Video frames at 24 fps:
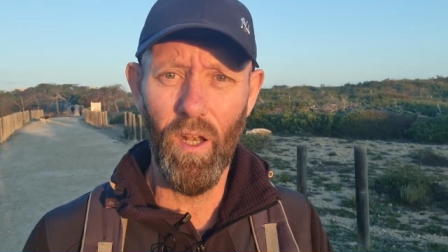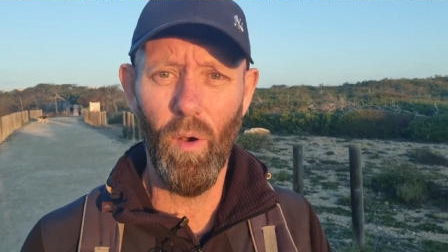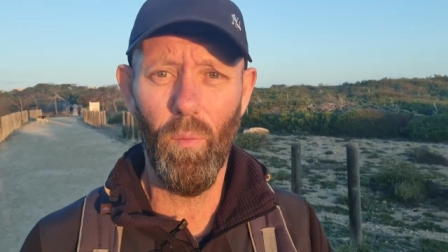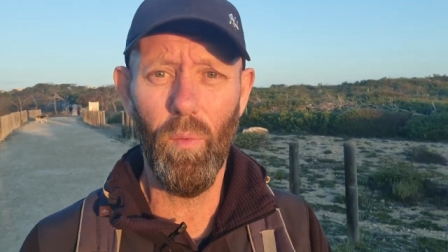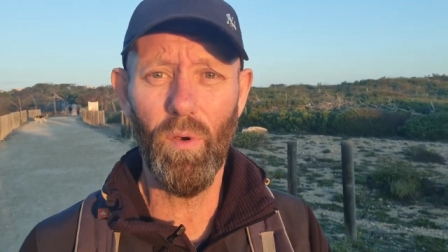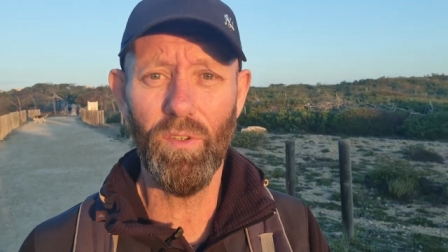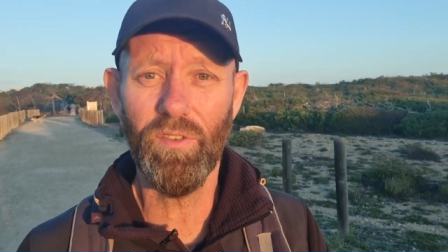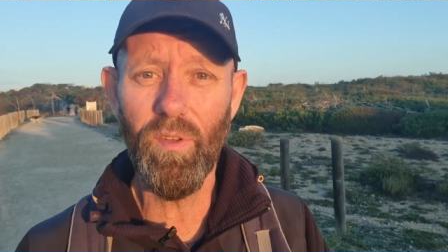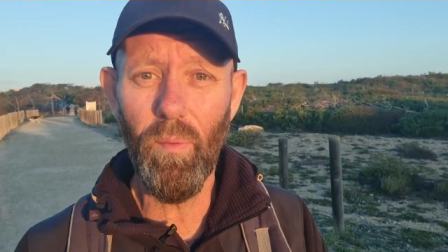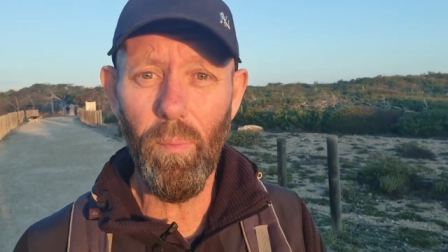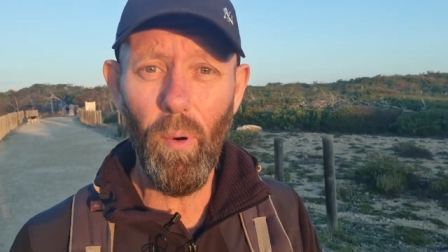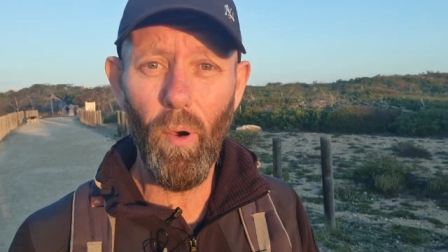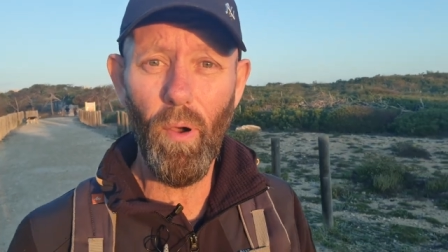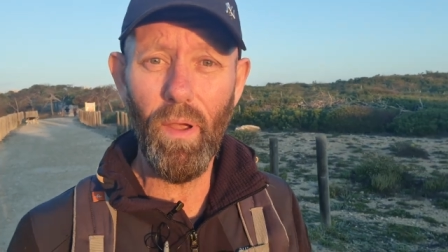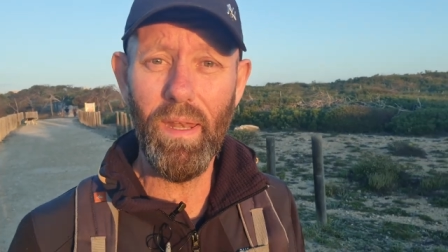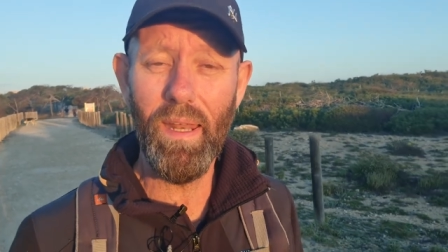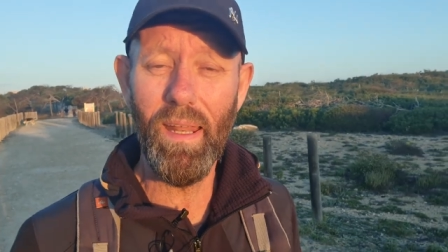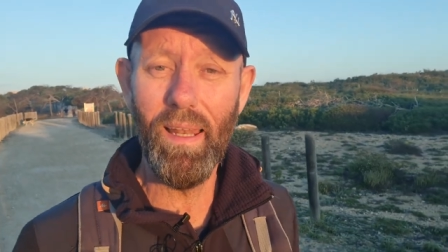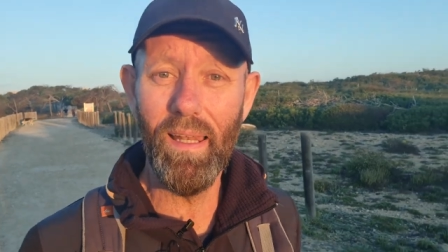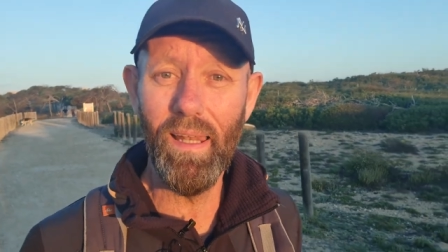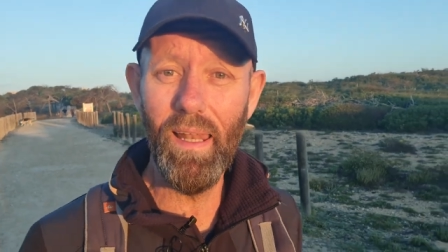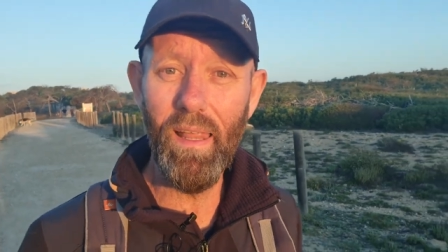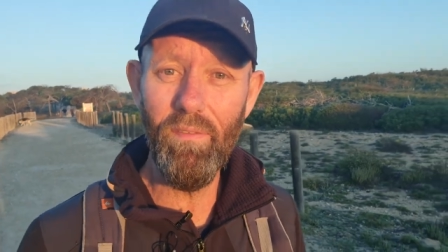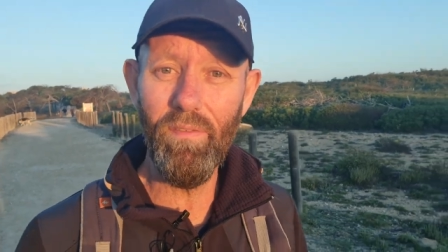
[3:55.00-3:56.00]
know, what's the point
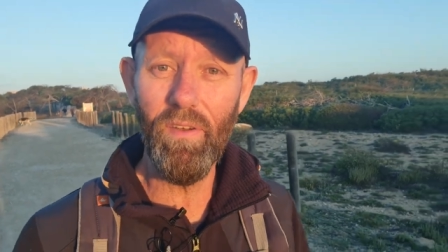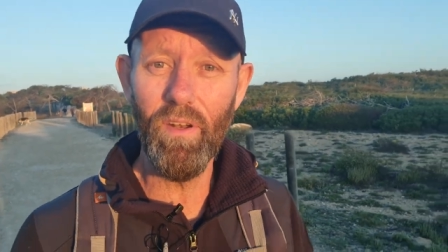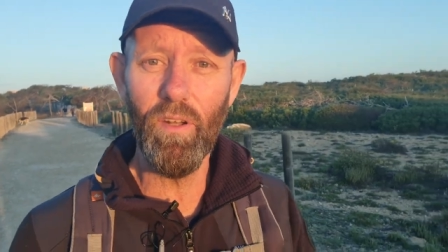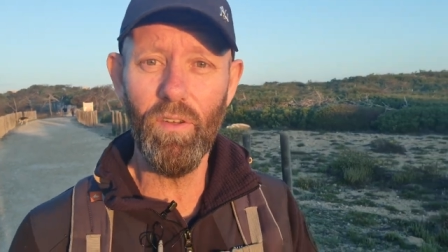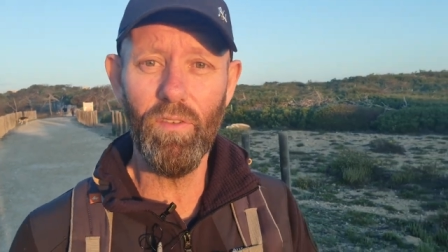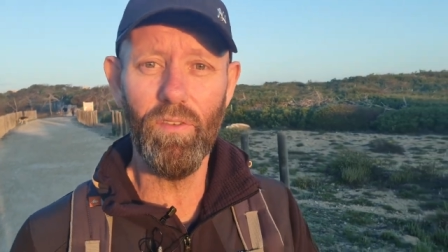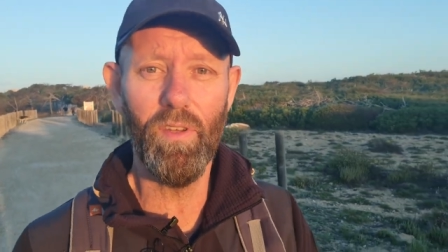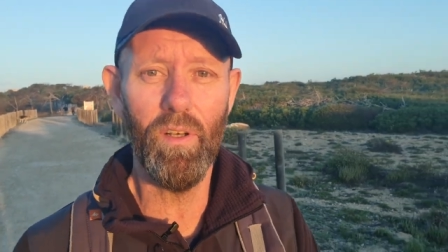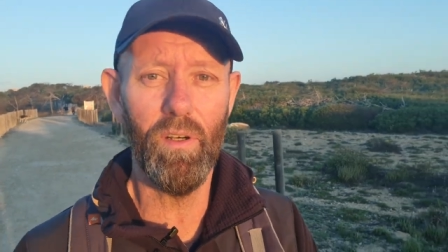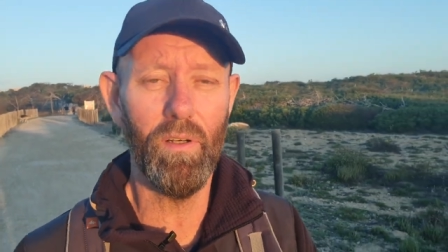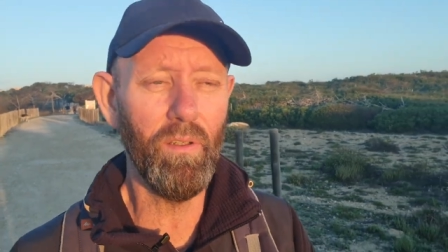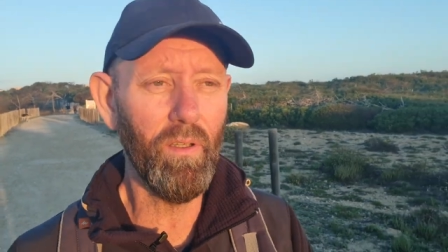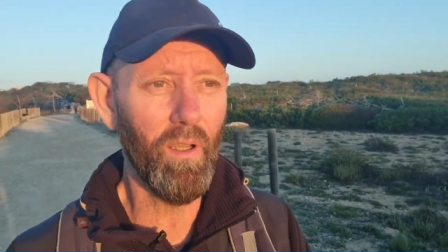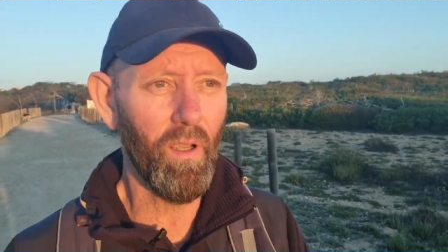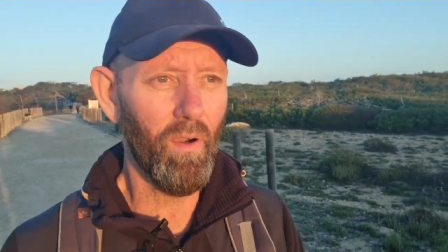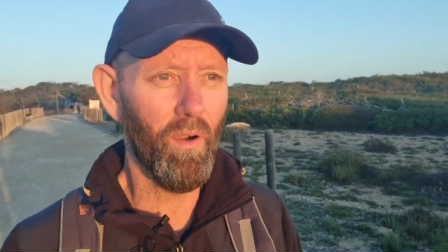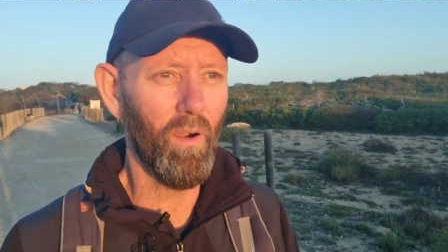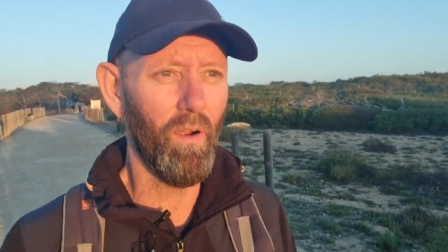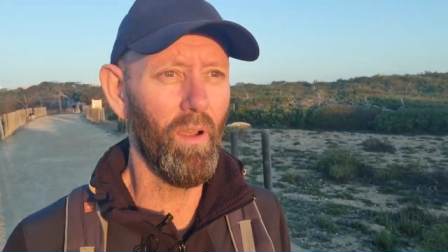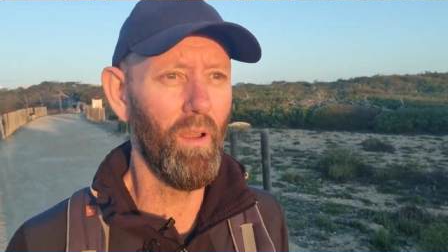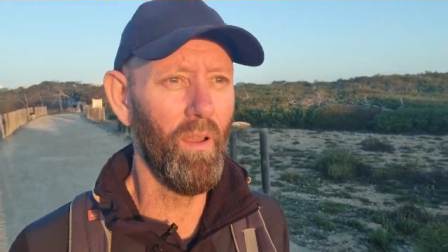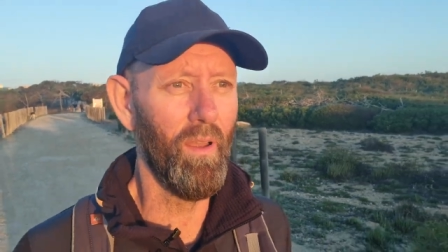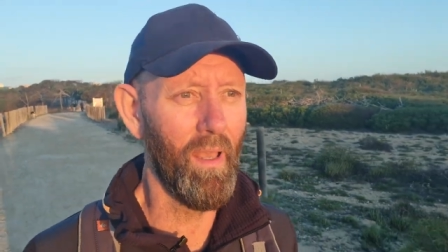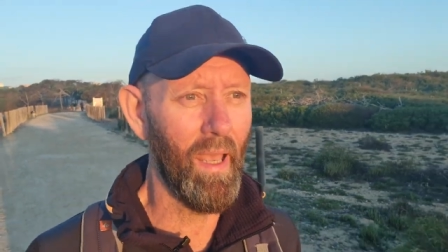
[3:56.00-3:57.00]
in living until
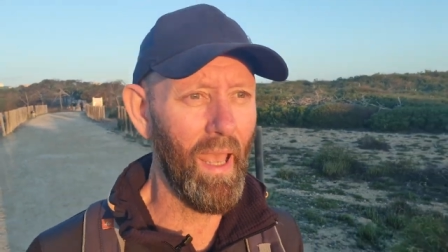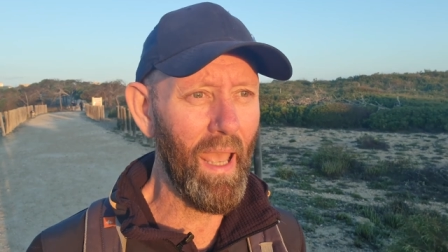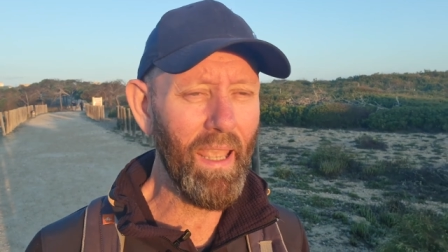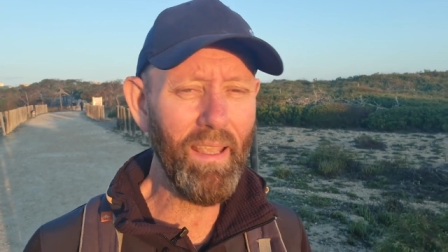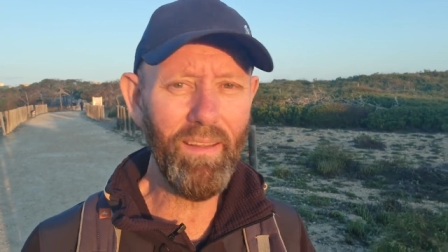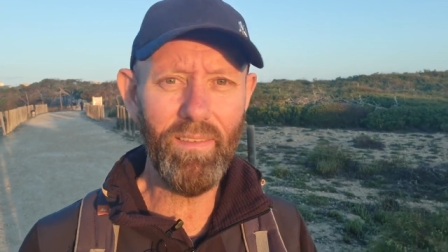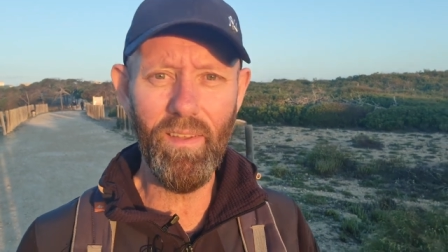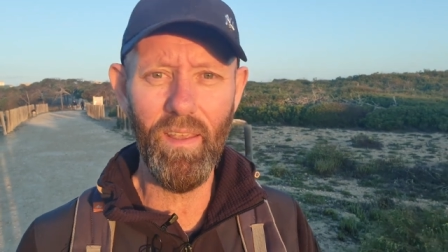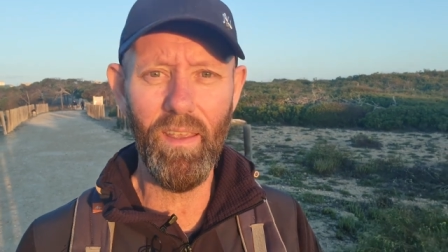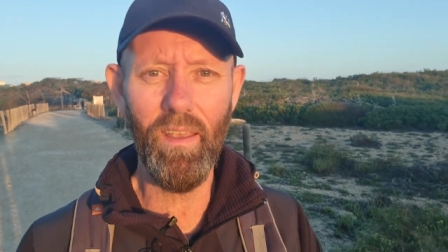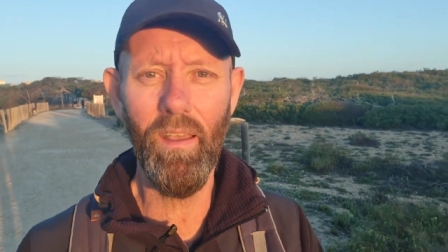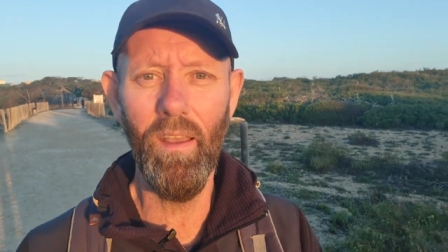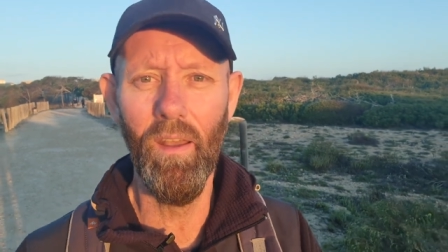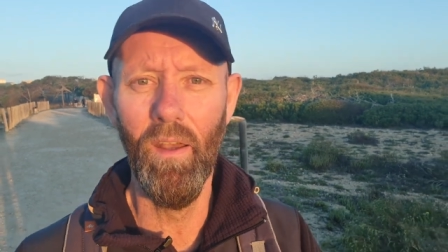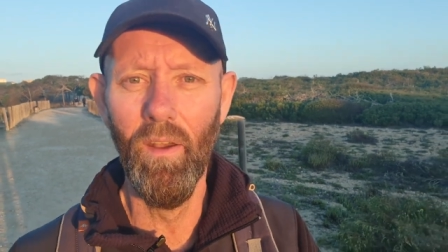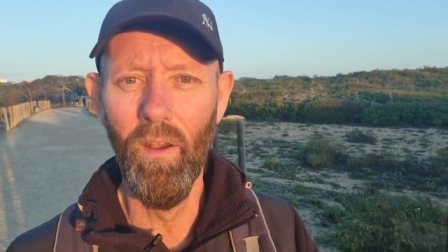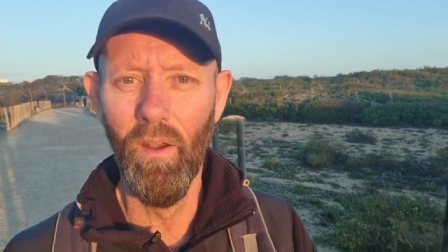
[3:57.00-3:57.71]
you're 80